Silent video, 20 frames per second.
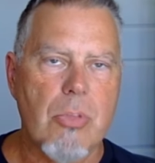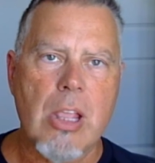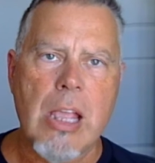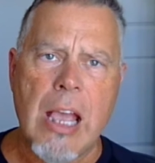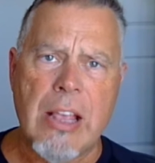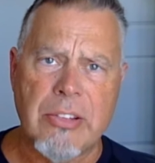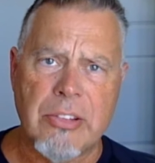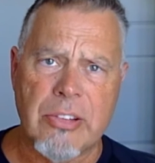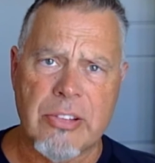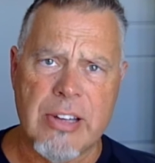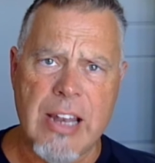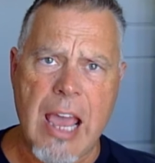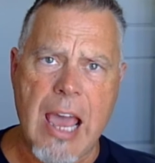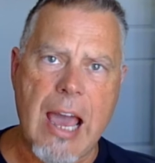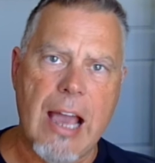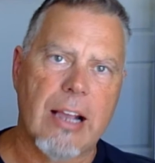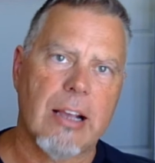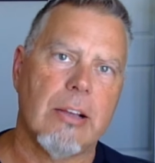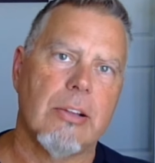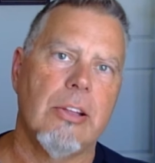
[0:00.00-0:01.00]
a
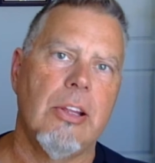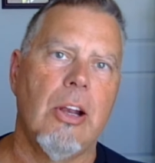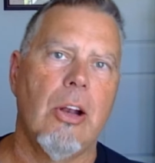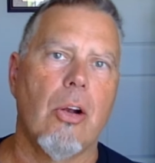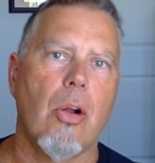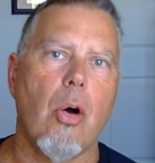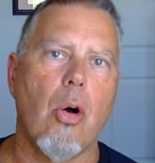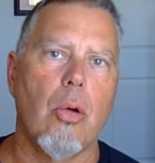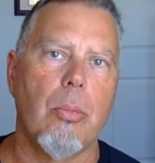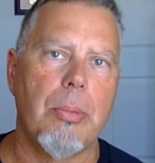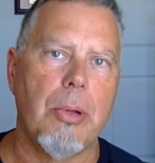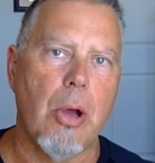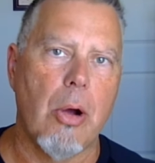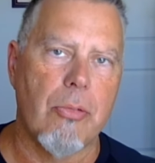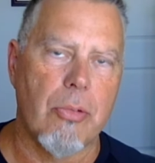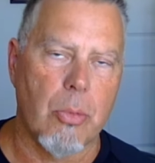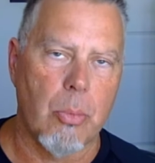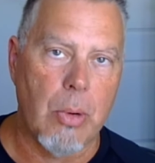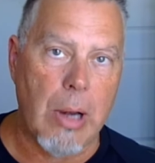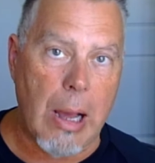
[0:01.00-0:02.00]
snack, to hold me
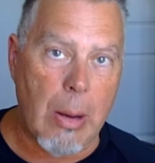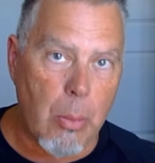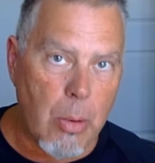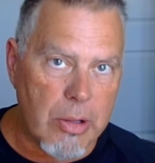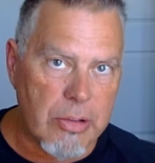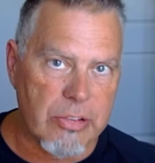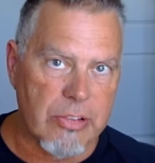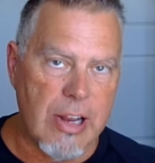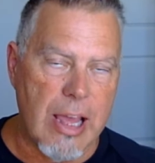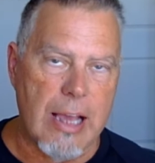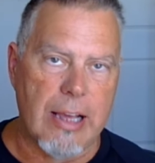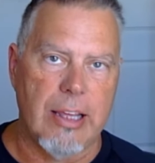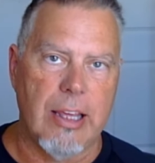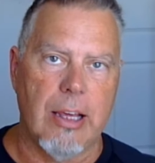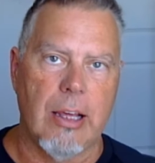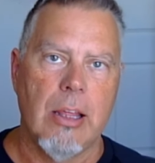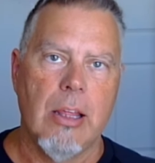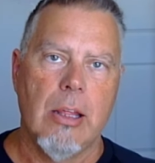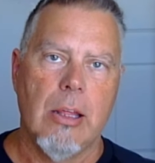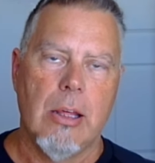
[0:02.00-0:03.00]
over when I was
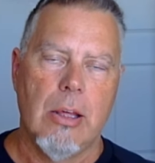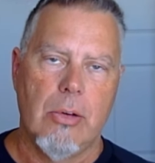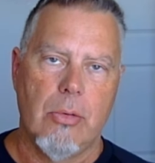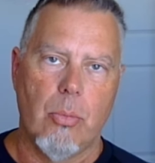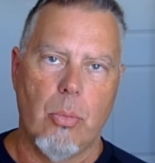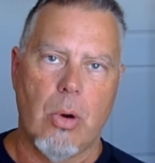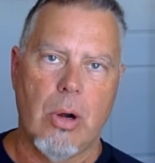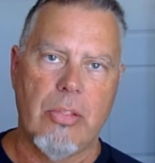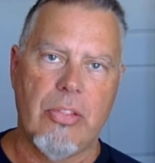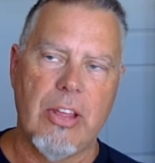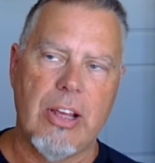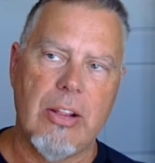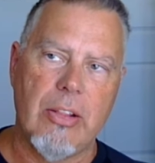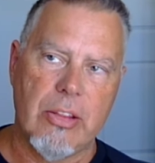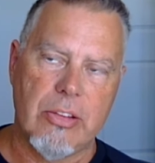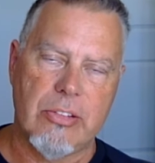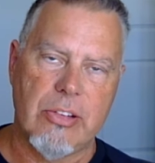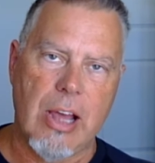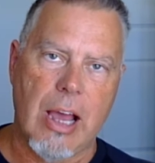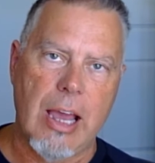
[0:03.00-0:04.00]
snacking. One thing in
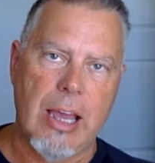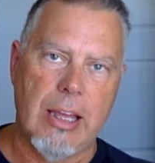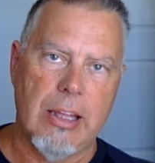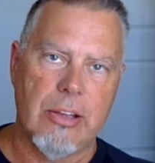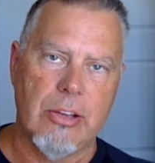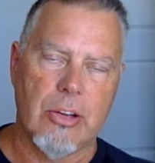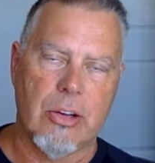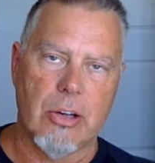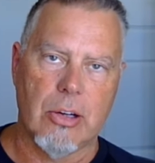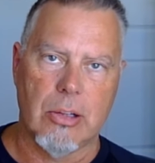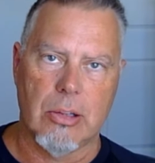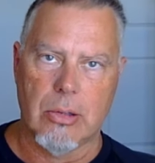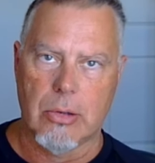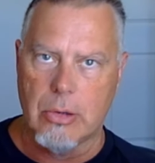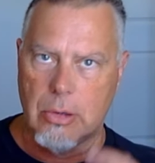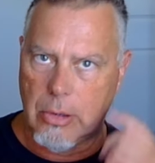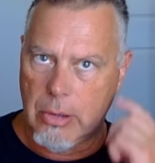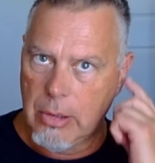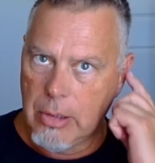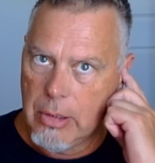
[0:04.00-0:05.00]
this diet you're going to
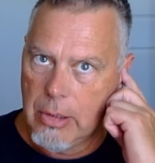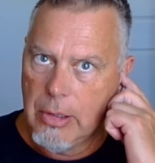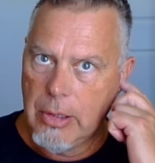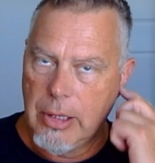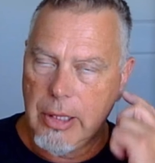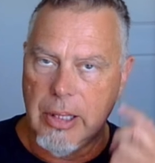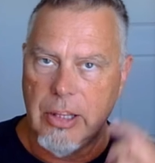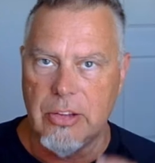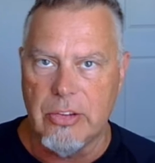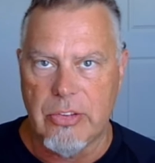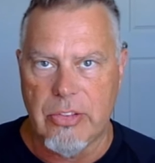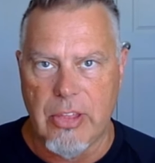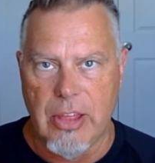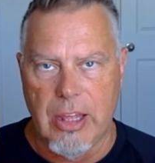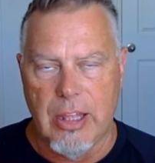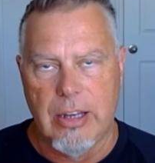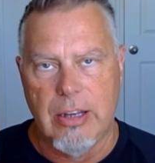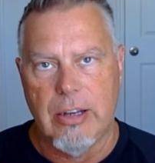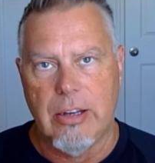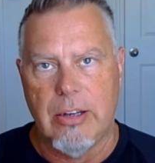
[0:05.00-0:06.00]
learn is
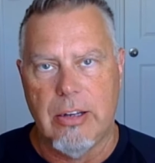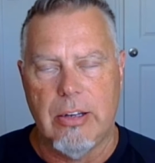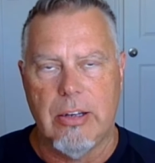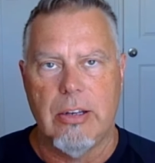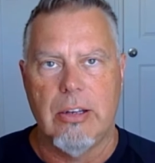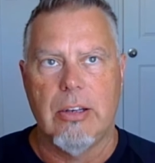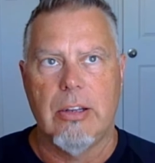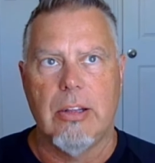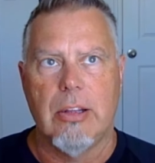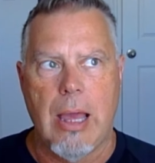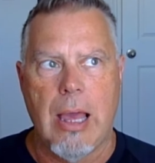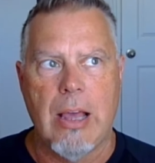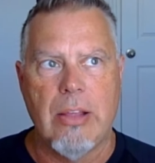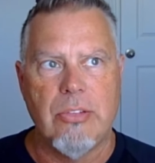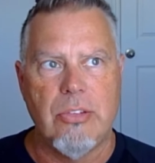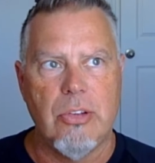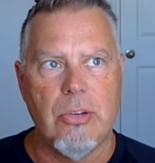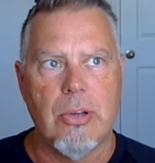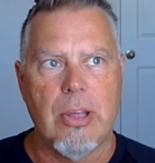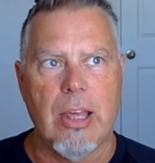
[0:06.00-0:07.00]
that
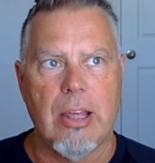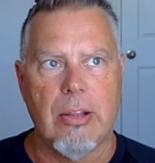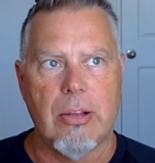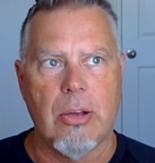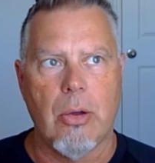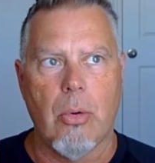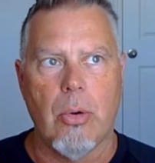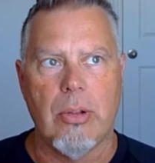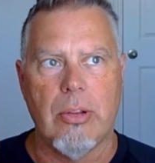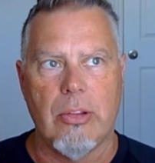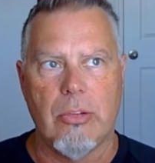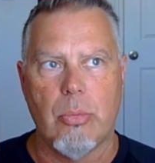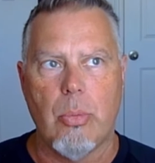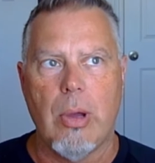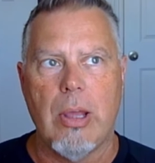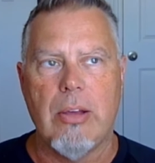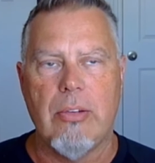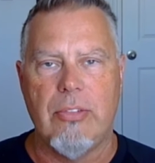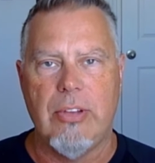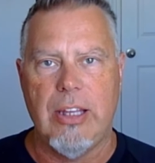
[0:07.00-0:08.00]
as you get going this
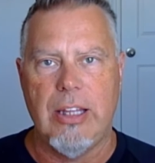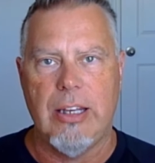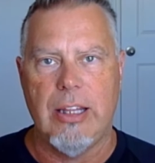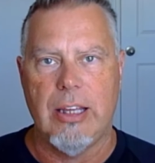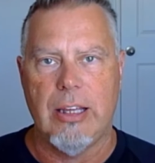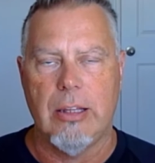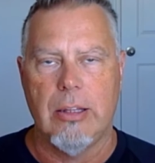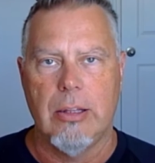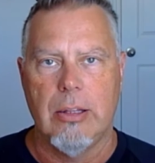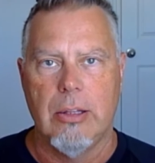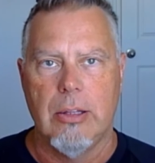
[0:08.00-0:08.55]
way of eating,